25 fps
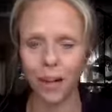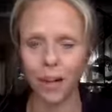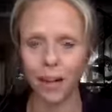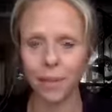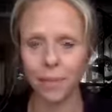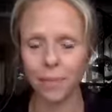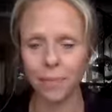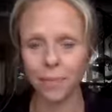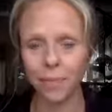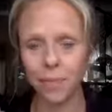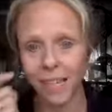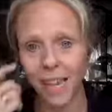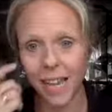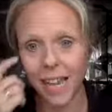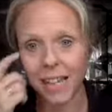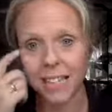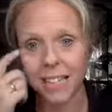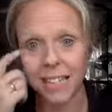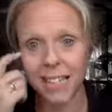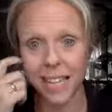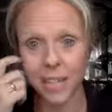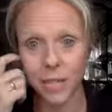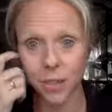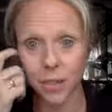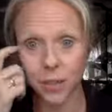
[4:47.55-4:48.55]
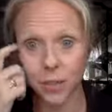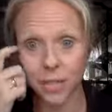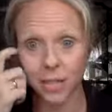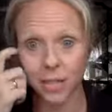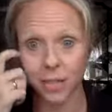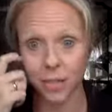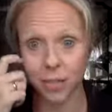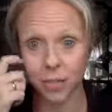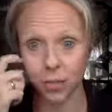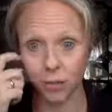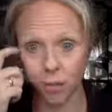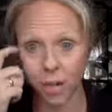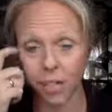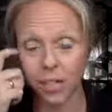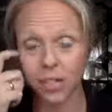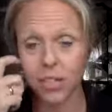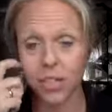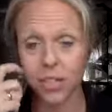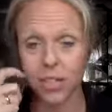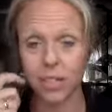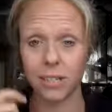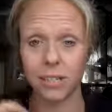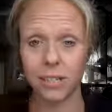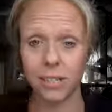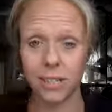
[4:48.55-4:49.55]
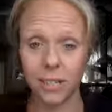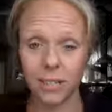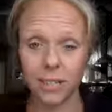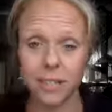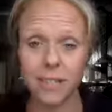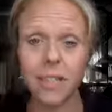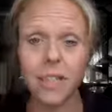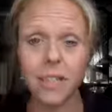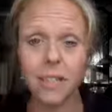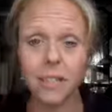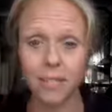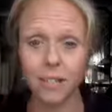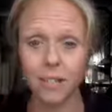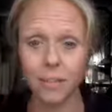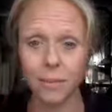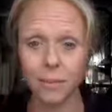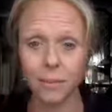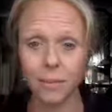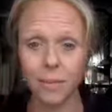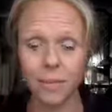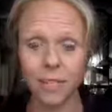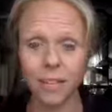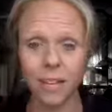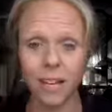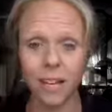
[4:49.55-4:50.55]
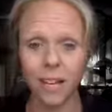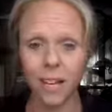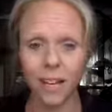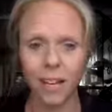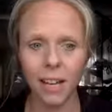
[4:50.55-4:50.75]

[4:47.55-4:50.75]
Um, yes, they're using the strategies and the systems,